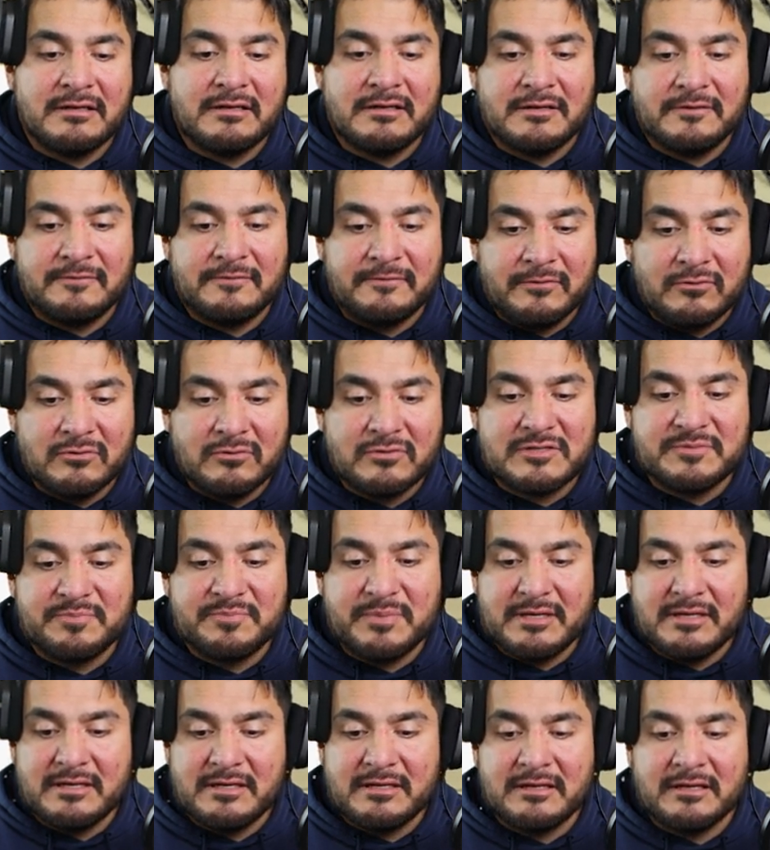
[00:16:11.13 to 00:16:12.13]
at full
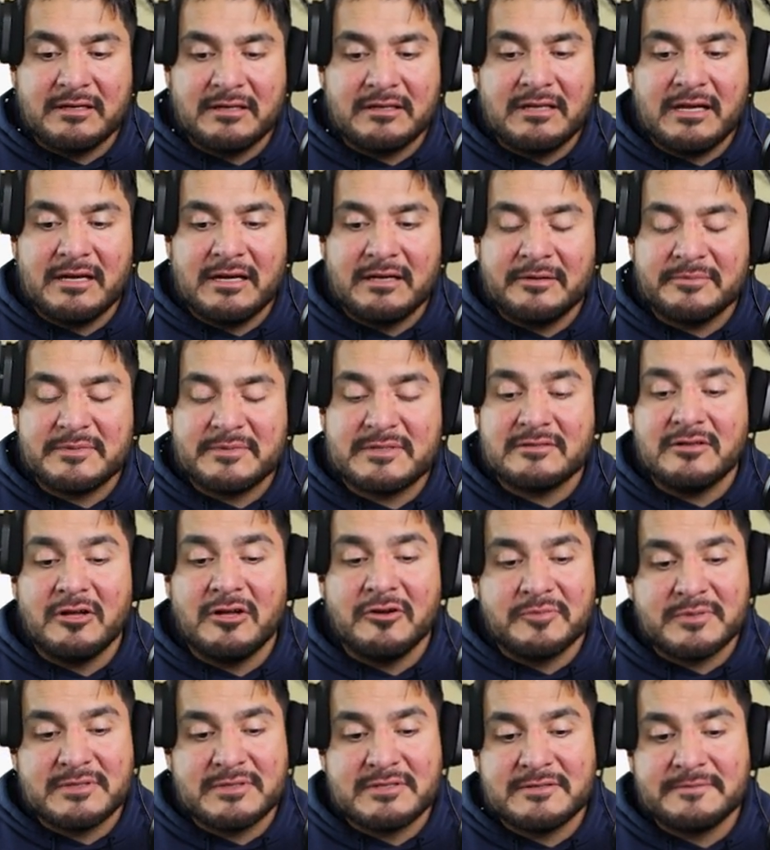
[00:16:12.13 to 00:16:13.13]
speed and climb up
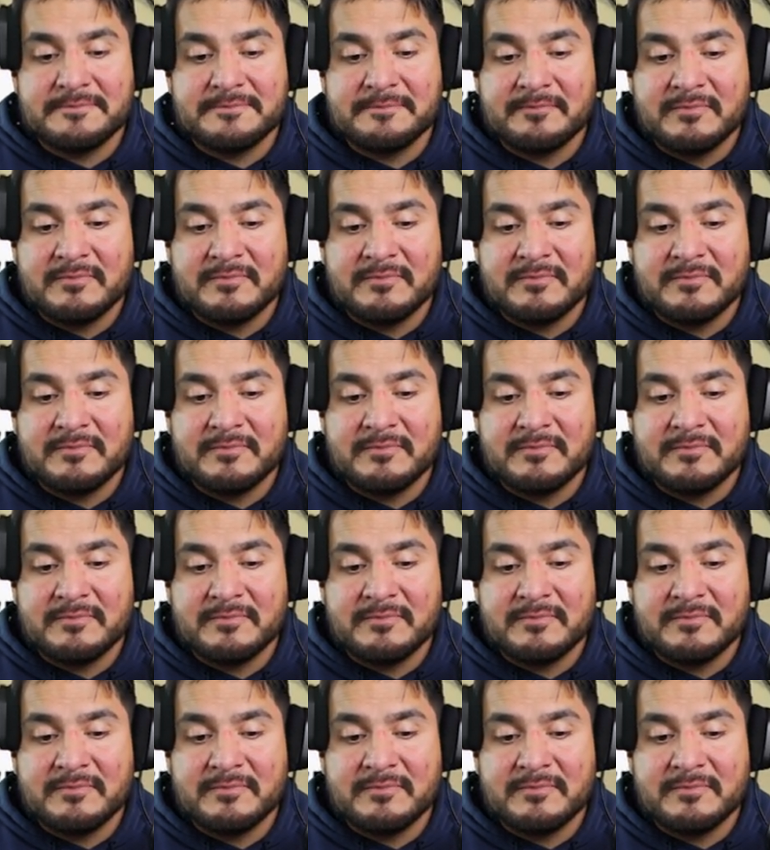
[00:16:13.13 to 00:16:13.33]
slopes.